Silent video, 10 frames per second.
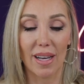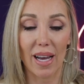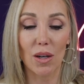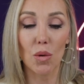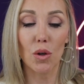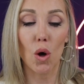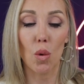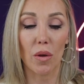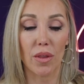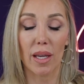i don't know
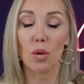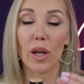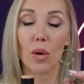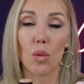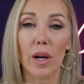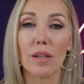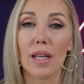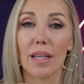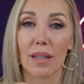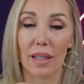what it, it wears
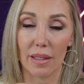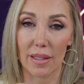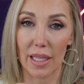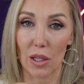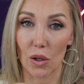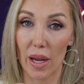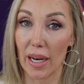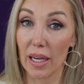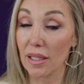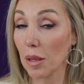like a concealer and
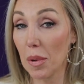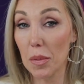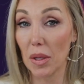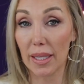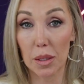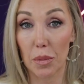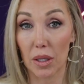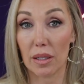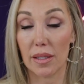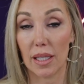I, some people like to put
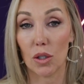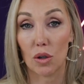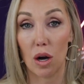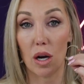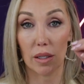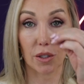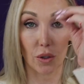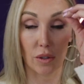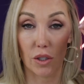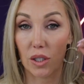concealer on
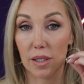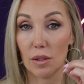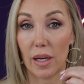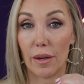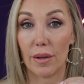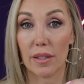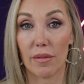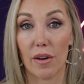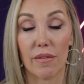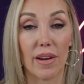certain just little areas of
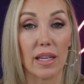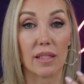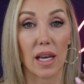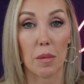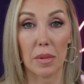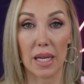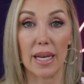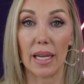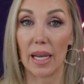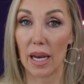their face and
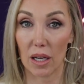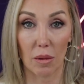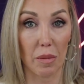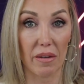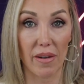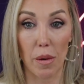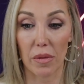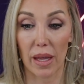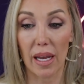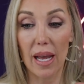blend it and be fine
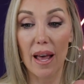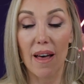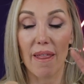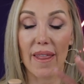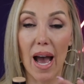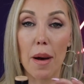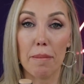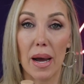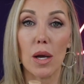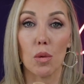with it that
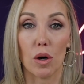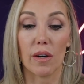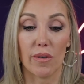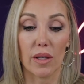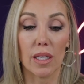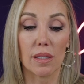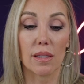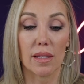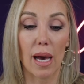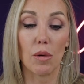might work for this
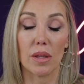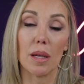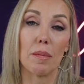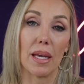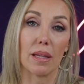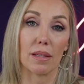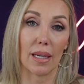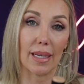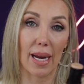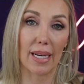that would then make this a
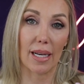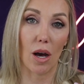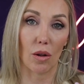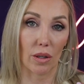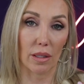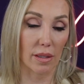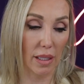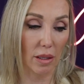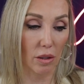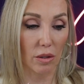$90
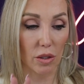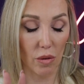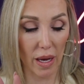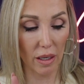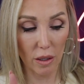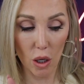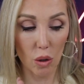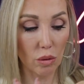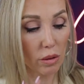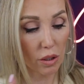concealer so that
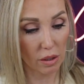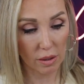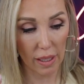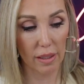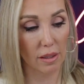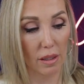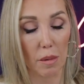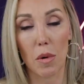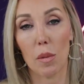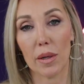alone just takes a
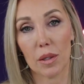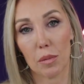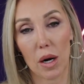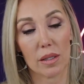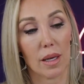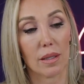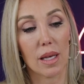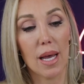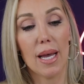moment to process